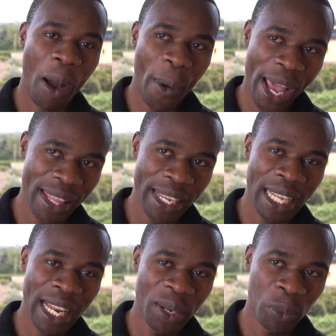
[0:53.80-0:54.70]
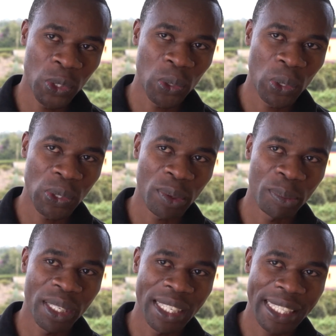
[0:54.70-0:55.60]
aware that an animal should also
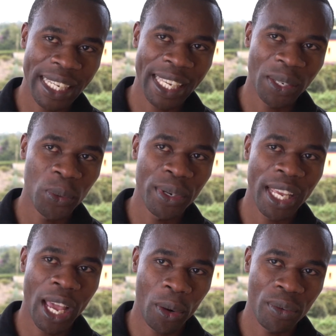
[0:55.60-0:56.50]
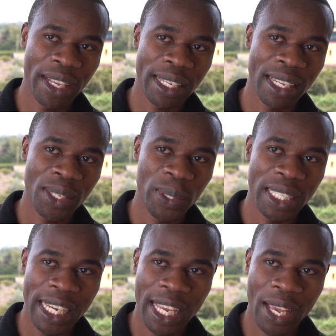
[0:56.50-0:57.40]
be taken good care of, just as we
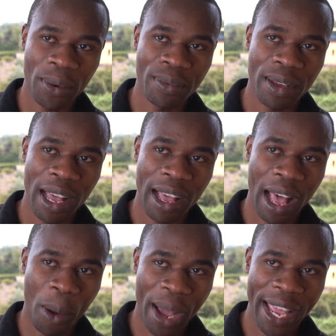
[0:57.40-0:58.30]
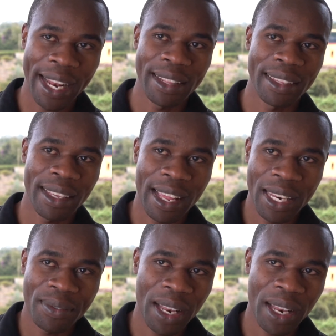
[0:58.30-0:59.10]
take care of our health and